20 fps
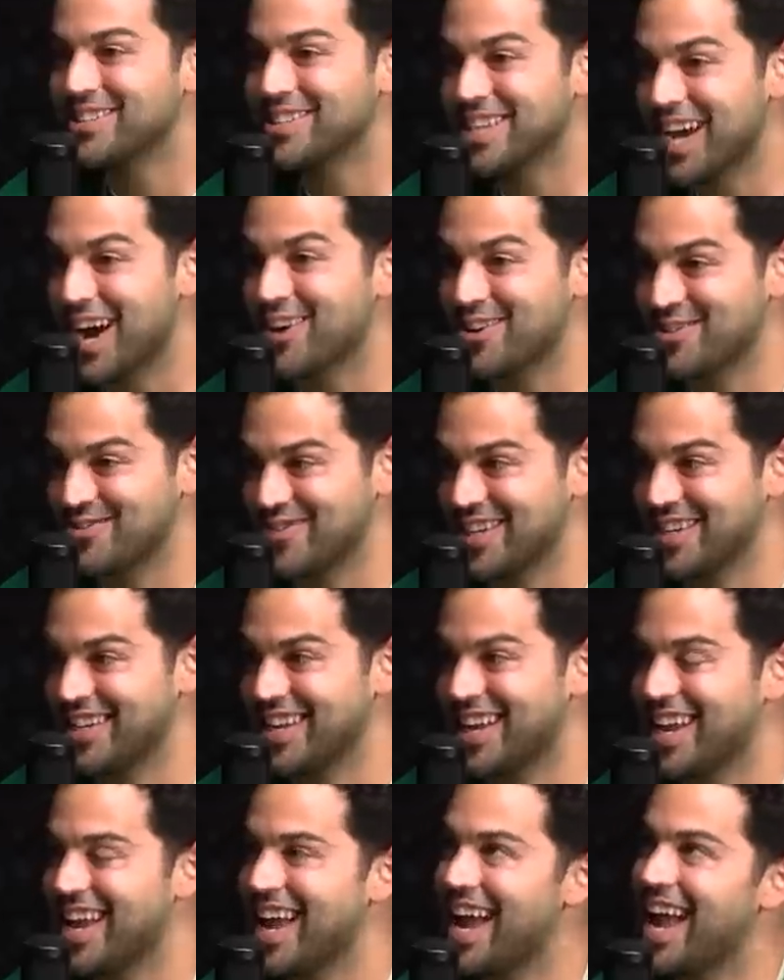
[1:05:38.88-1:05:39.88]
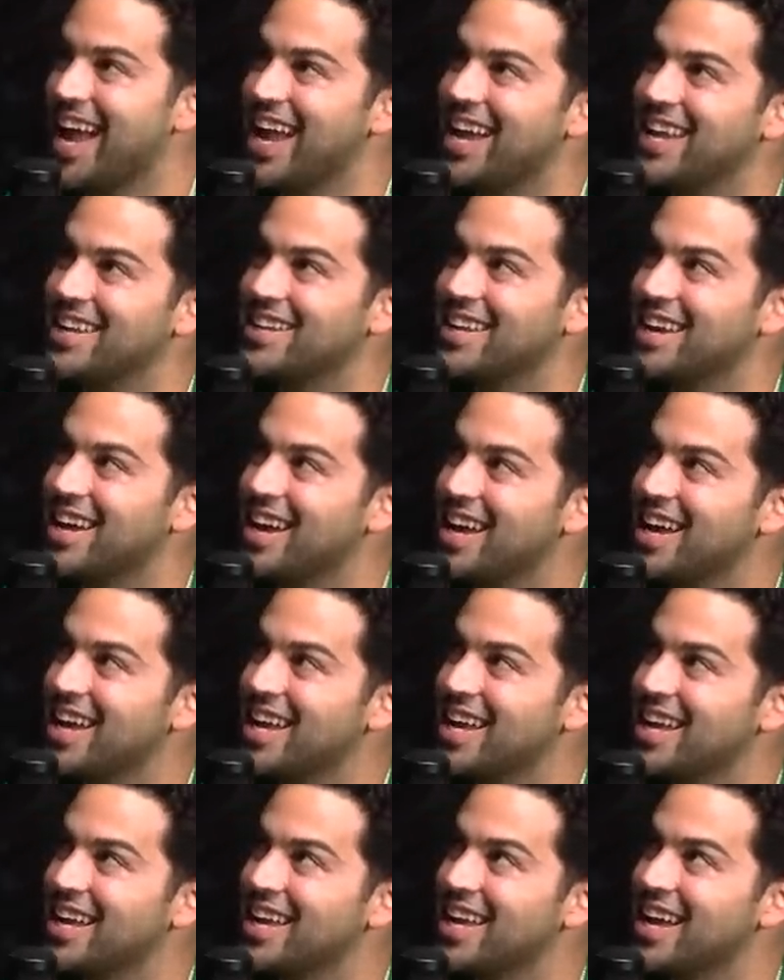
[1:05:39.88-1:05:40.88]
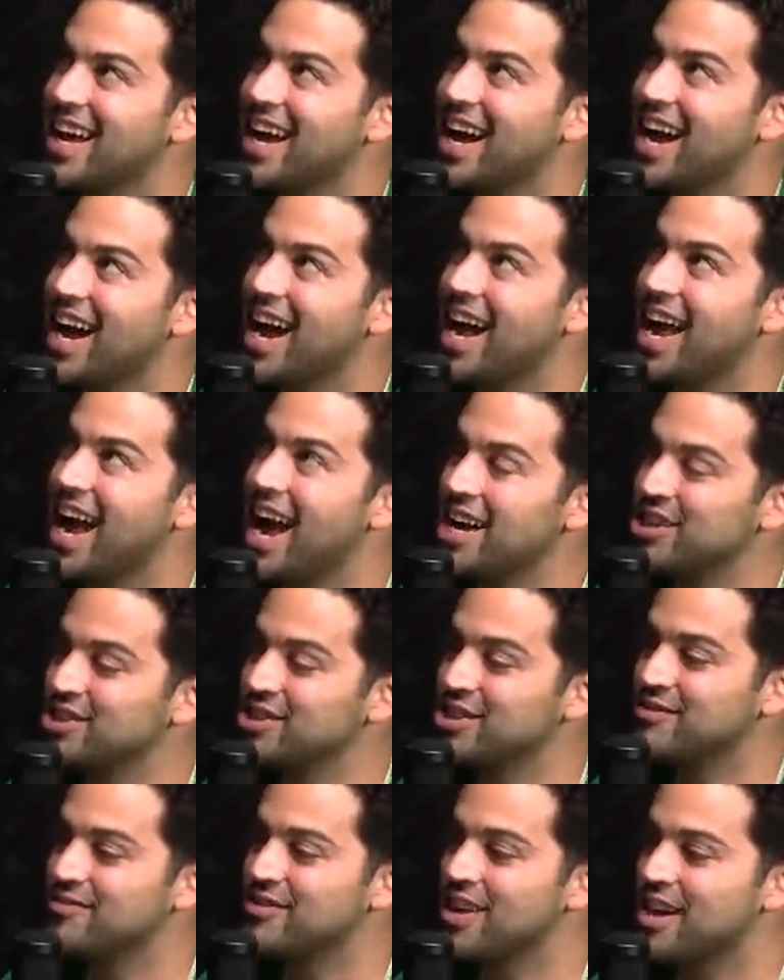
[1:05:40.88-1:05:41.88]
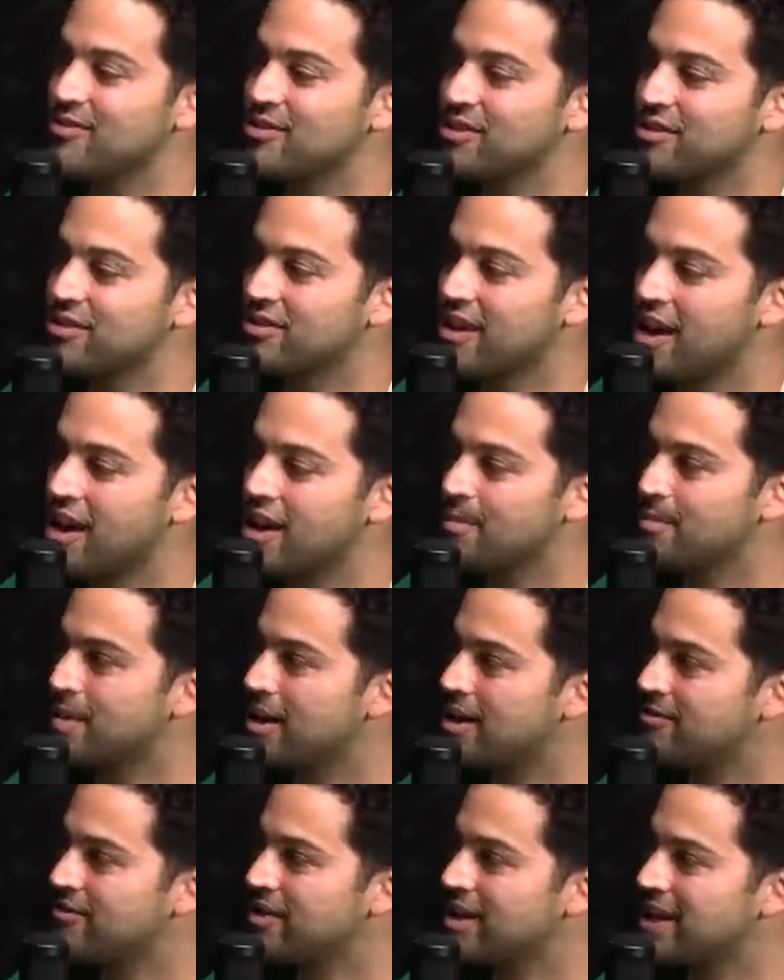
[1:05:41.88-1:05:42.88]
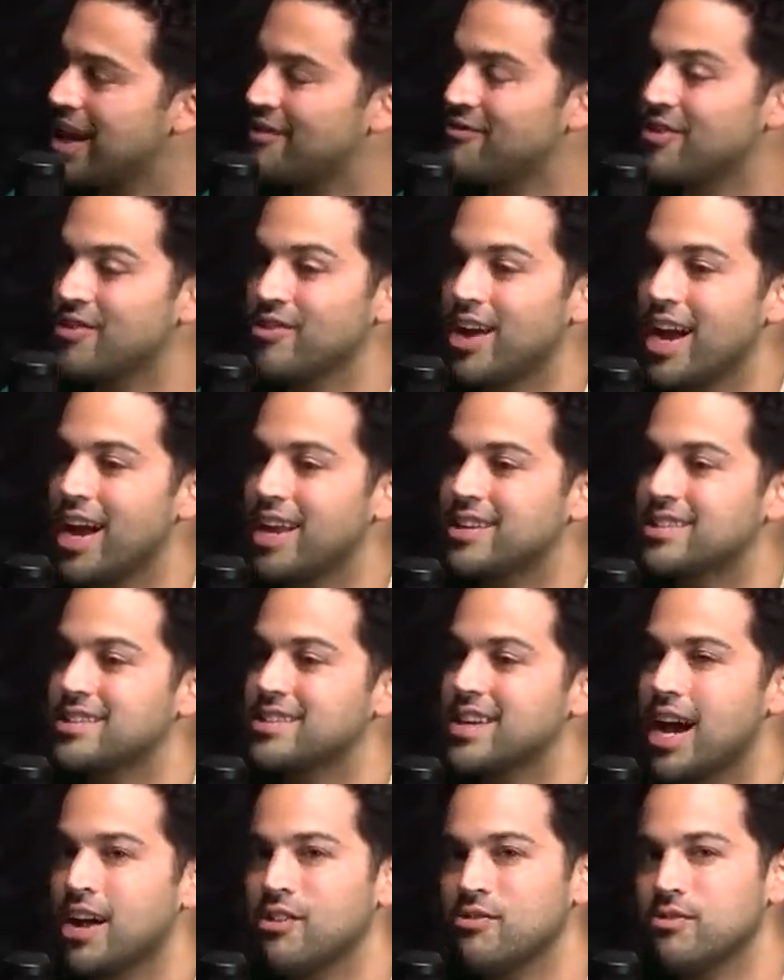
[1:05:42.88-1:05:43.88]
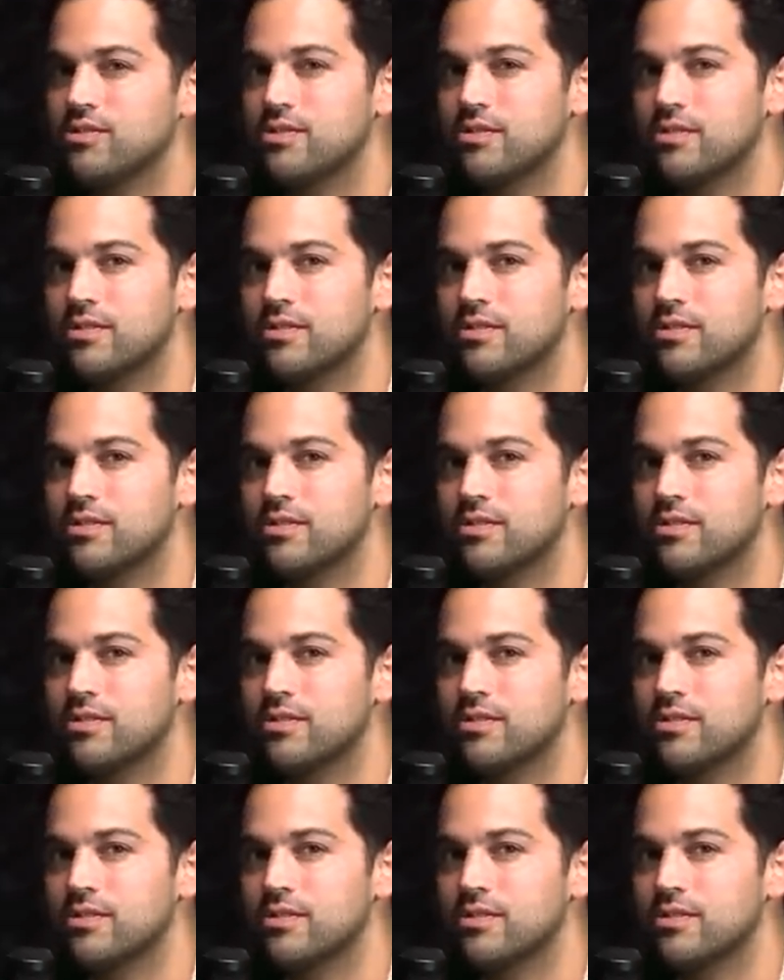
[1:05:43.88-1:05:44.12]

out of it, and I actually have never thought about a vacation. I've never had a. I don't